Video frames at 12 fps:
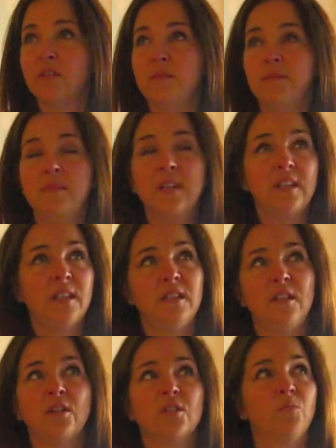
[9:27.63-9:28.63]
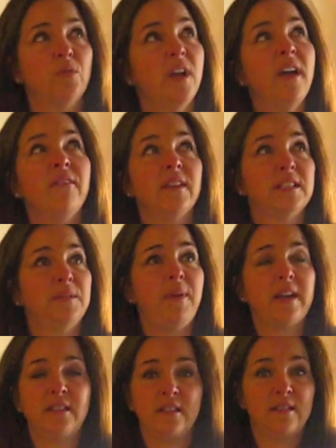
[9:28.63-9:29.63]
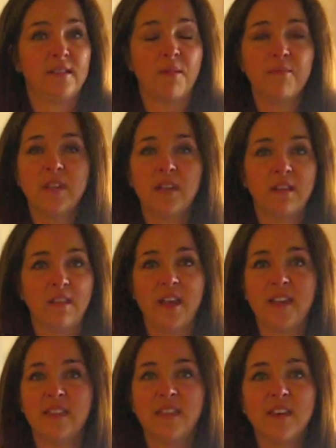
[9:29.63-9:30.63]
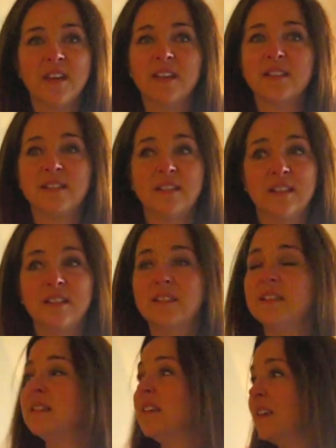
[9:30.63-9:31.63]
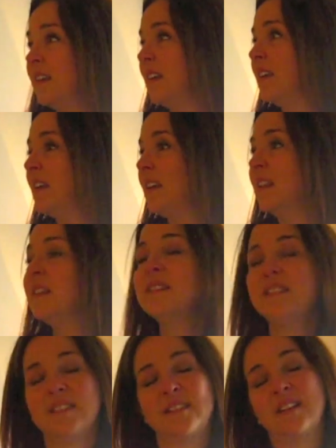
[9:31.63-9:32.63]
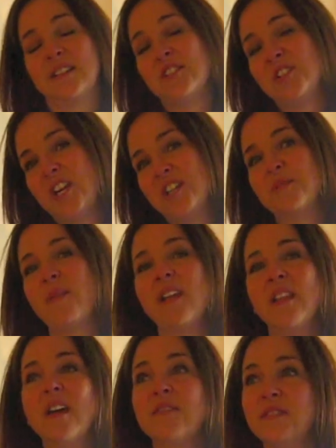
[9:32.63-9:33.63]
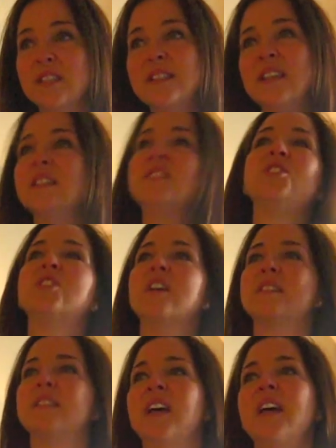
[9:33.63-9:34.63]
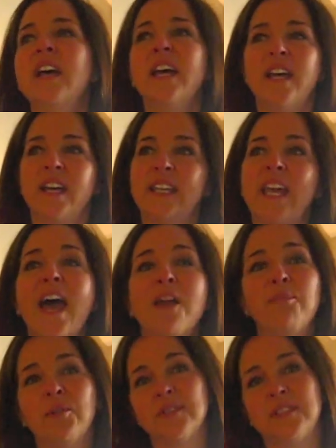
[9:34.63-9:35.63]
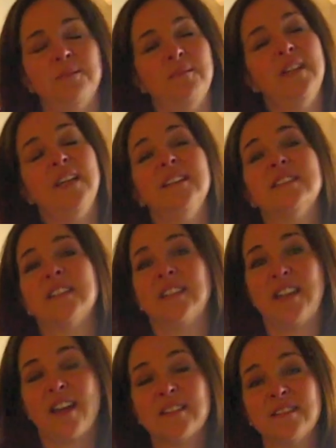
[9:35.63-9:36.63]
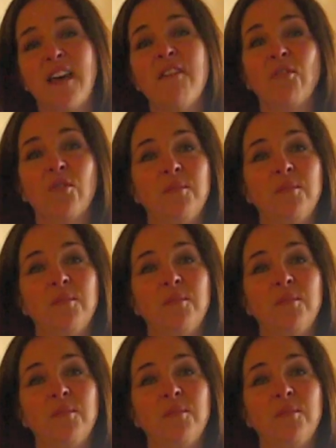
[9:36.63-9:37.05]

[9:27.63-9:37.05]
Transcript: in a million years would have expected something like this. This, this is going to change my life. This has just catapulted me to the next level